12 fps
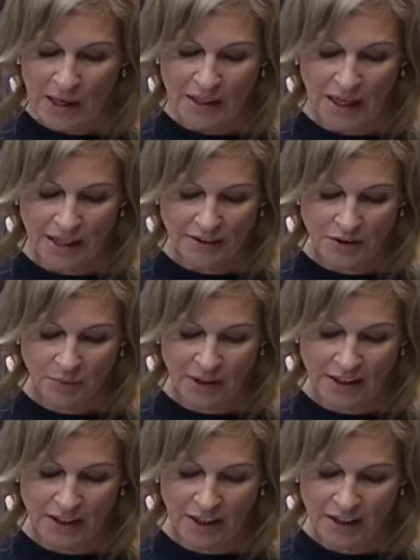Last
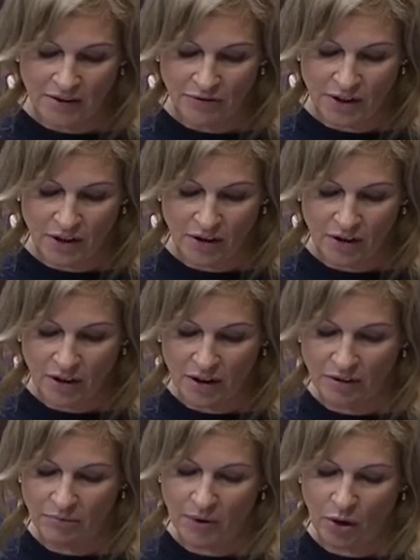week, the end of the
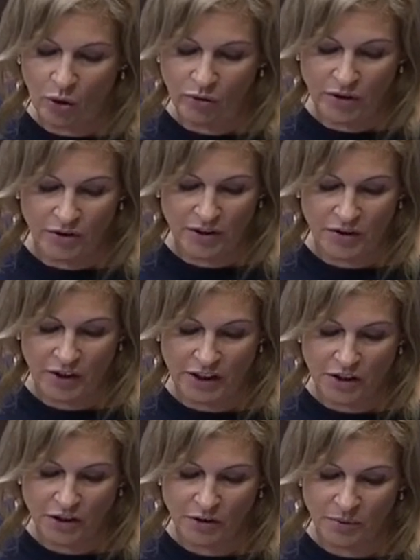COVID
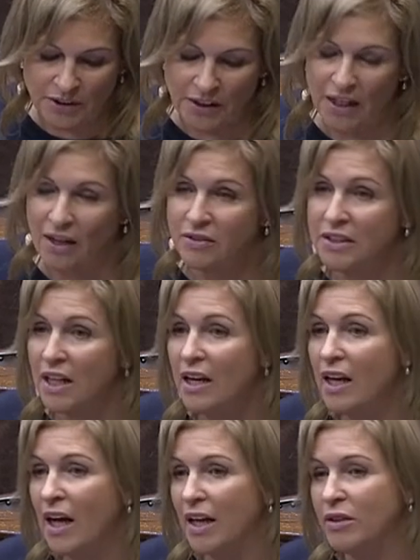restrictions was announced.
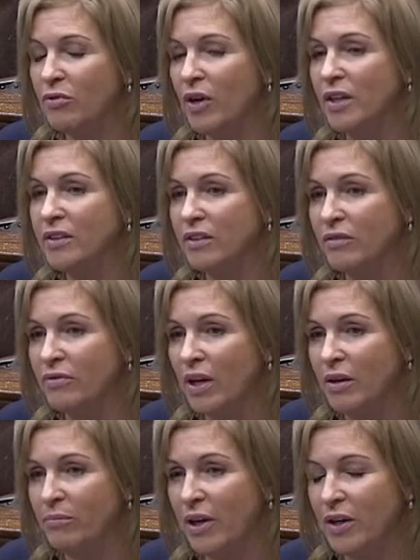At the front of
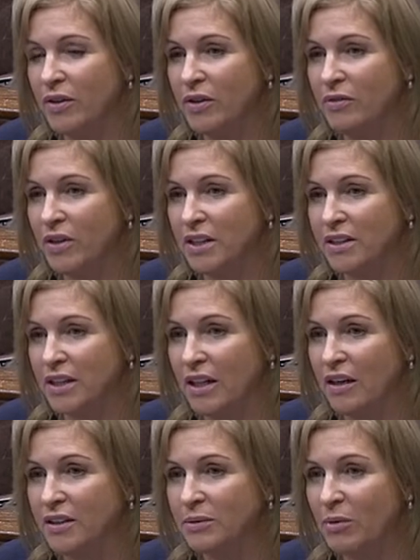Mayo University
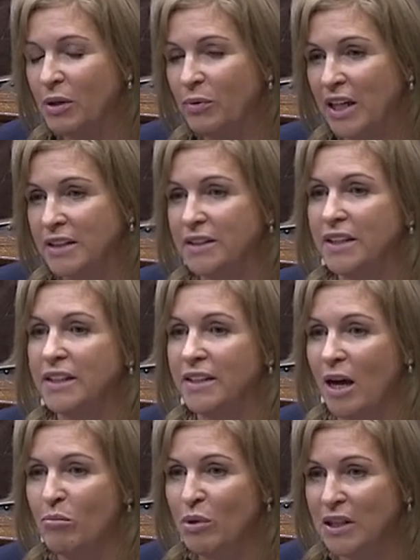Hospital, we had six
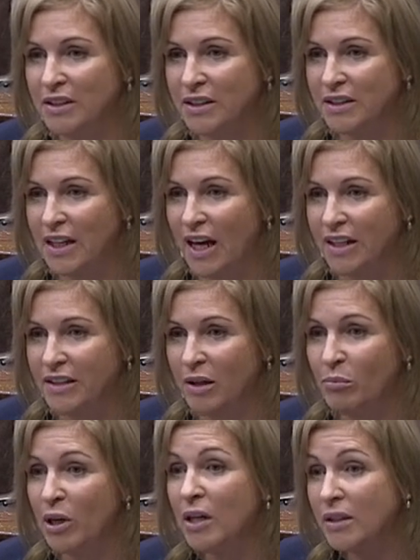ambulances lined
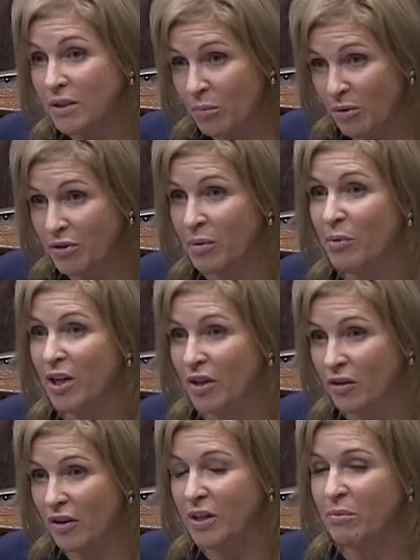up. Some of them had
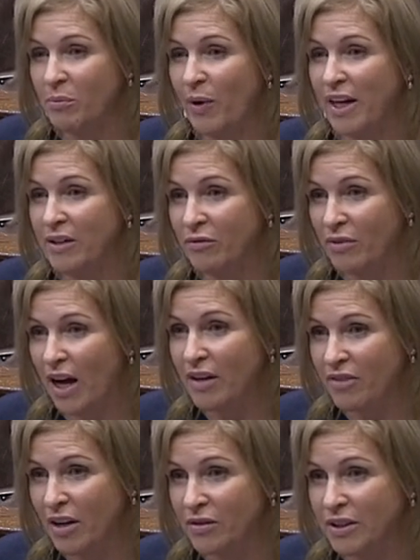already been waiting
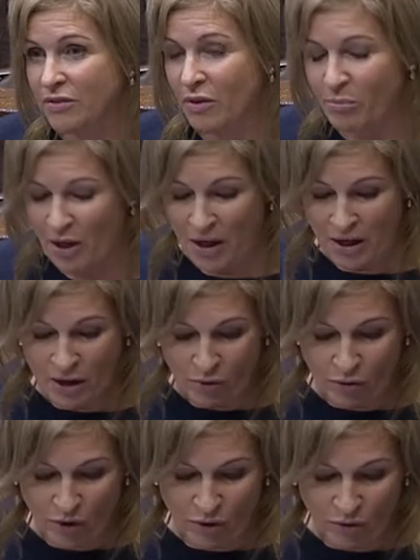5 hours
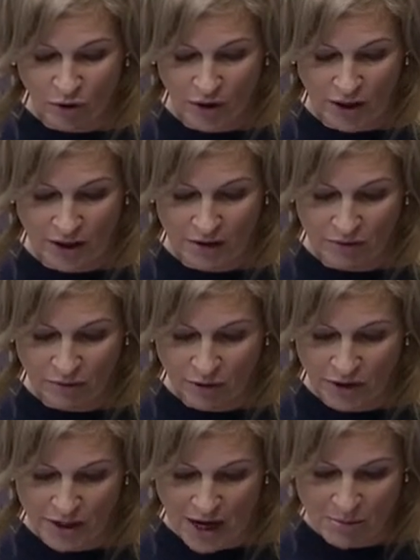for
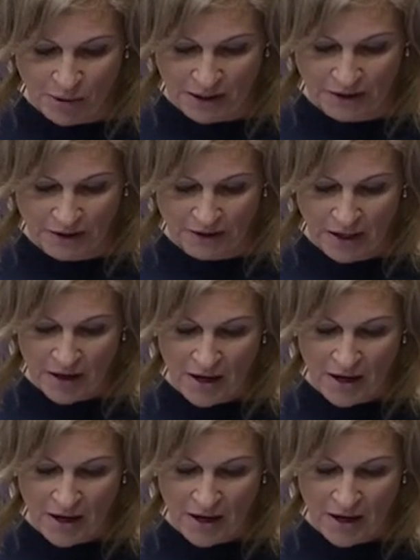an ambulance.